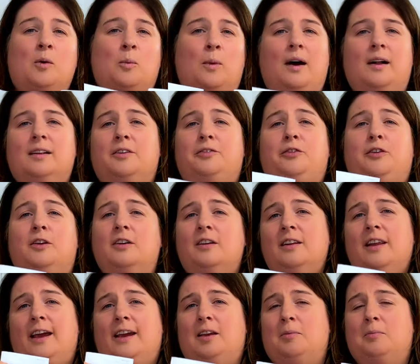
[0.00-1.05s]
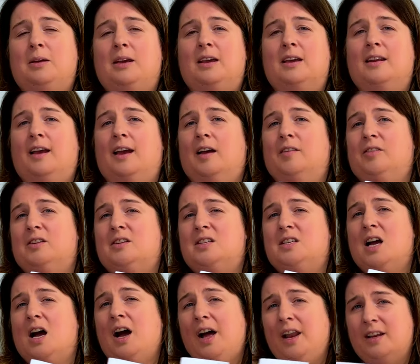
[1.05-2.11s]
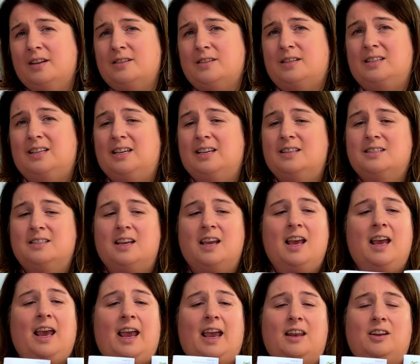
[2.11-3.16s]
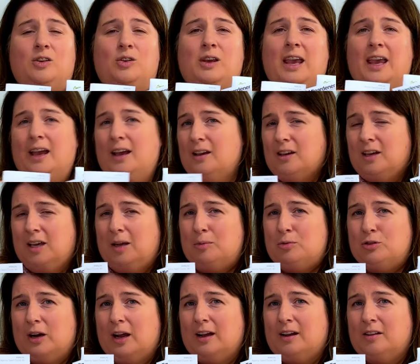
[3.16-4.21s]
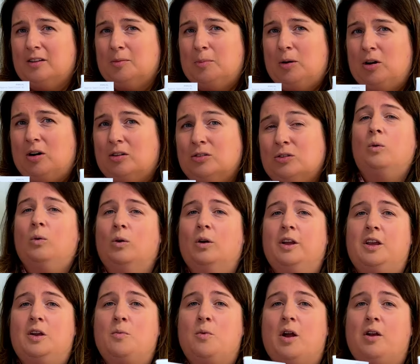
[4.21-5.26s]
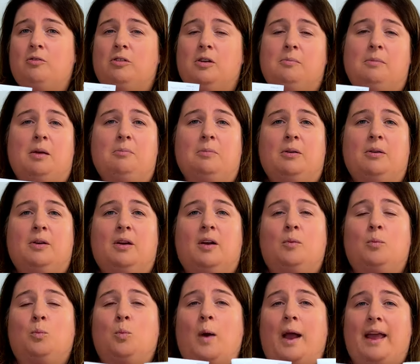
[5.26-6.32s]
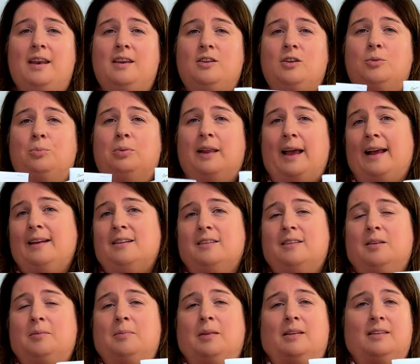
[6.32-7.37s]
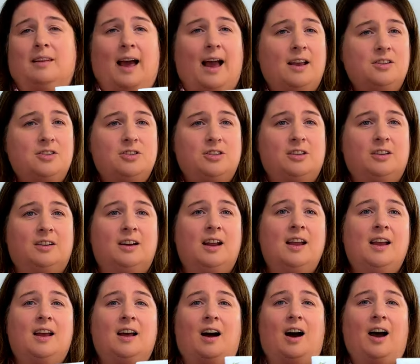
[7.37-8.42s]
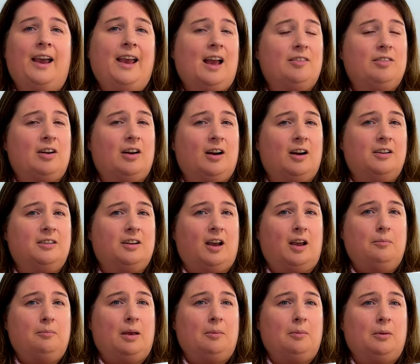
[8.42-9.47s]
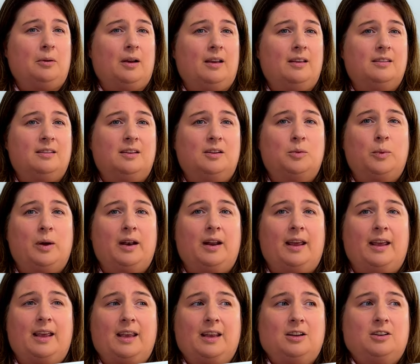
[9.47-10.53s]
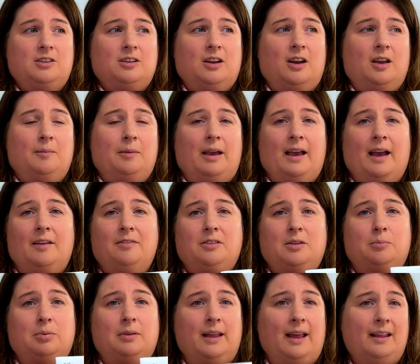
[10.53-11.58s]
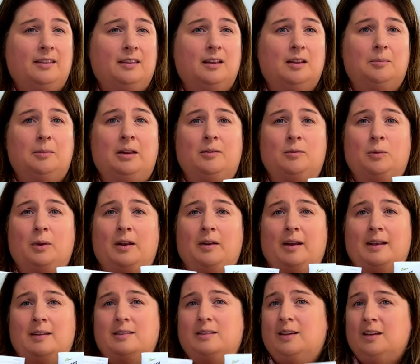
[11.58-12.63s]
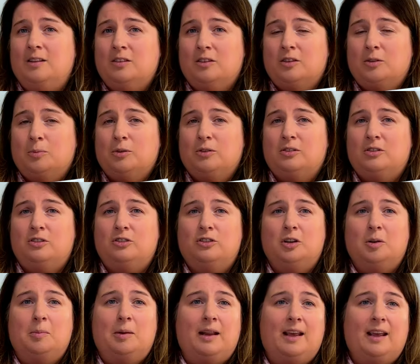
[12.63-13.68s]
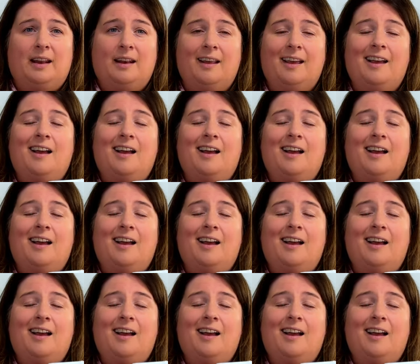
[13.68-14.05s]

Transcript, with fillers: Well, if you're like me and have a ton of seeds and you can't keep track of them all, or you want to remember when you planted them last year, I have a hard time memorizing when I, each time I have to plant them and when my seeds are supposed to germinate.